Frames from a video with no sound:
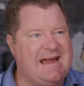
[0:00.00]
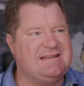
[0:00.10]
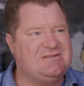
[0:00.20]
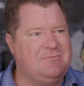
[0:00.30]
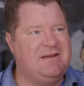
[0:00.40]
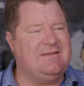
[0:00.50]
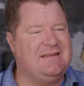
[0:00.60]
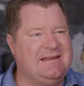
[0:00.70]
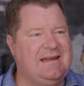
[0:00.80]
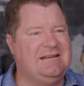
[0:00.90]
has been
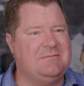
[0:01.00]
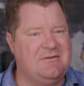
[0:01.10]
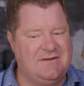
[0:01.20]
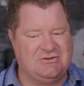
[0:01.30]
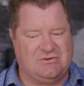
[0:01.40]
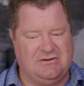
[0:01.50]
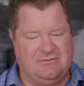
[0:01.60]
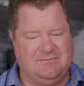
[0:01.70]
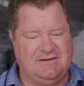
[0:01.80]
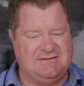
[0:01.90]
the Kingdom of
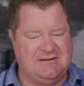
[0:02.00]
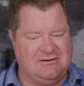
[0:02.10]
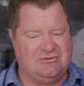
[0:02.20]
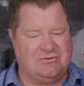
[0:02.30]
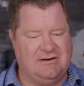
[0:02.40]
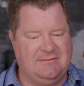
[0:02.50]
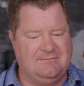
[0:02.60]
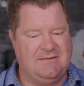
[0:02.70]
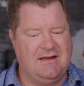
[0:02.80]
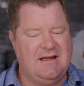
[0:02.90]
Israel, this territory.
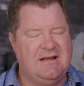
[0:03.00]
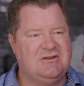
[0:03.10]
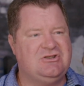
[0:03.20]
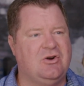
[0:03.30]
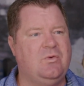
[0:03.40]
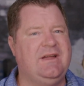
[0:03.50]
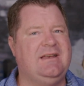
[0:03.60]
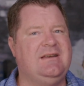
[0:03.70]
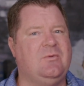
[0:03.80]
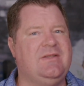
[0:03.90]
So
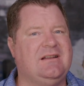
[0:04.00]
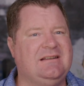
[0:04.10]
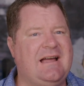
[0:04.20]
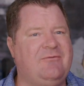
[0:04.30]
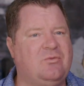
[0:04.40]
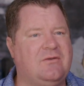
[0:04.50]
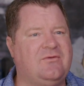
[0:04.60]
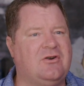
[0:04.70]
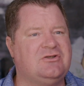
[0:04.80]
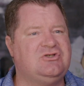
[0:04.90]
when the left
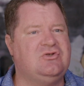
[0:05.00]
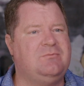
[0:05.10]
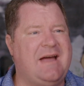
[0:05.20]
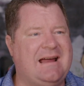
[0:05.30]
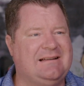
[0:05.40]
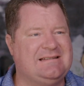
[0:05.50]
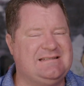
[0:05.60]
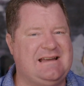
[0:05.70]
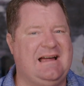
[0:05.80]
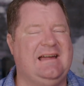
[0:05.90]
refers to
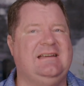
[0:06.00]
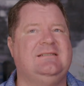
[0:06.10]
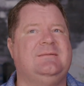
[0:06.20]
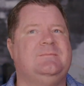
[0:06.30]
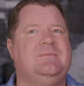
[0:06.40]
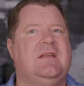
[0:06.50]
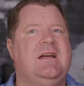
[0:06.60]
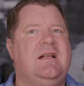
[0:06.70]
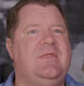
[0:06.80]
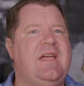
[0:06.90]
Palestine,
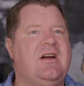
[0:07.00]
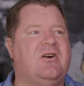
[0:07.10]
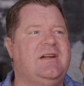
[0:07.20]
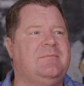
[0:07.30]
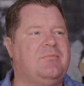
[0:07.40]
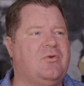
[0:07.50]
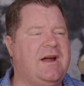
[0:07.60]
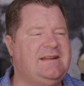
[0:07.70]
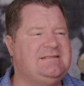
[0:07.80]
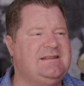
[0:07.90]
they are
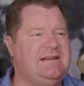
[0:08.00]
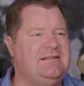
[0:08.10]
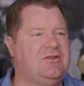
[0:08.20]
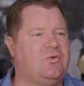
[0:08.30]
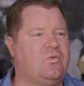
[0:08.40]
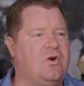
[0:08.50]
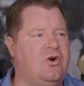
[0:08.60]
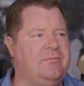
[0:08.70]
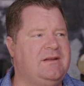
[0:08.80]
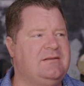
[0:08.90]
embracing the
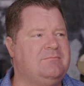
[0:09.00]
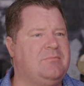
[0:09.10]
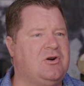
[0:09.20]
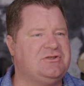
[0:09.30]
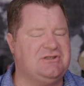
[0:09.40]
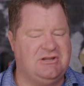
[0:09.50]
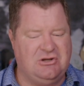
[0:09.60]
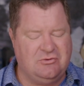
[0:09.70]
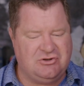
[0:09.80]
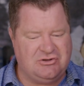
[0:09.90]
Roman
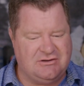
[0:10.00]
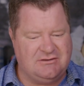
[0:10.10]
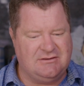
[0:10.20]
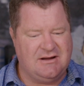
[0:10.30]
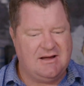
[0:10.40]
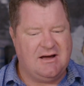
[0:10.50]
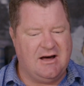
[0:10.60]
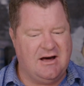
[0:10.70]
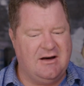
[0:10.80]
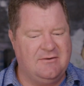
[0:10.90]
persecution
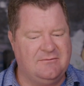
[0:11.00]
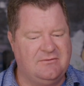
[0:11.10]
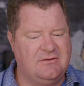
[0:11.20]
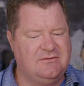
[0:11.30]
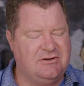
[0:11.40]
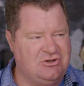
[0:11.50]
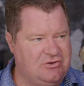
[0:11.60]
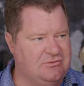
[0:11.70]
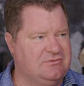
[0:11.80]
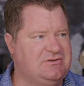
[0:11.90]
of the
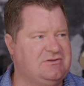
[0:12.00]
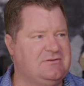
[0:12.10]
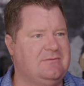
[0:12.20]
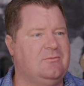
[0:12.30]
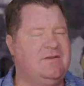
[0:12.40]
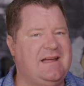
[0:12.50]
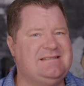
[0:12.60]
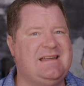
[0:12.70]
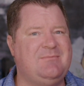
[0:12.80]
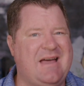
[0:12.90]
Jews when they
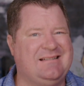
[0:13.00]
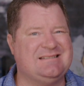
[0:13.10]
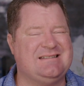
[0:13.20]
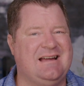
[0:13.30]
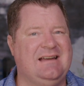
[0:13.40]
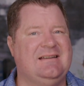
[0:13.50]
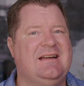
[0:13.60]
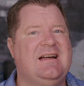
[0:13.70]
say Palestine.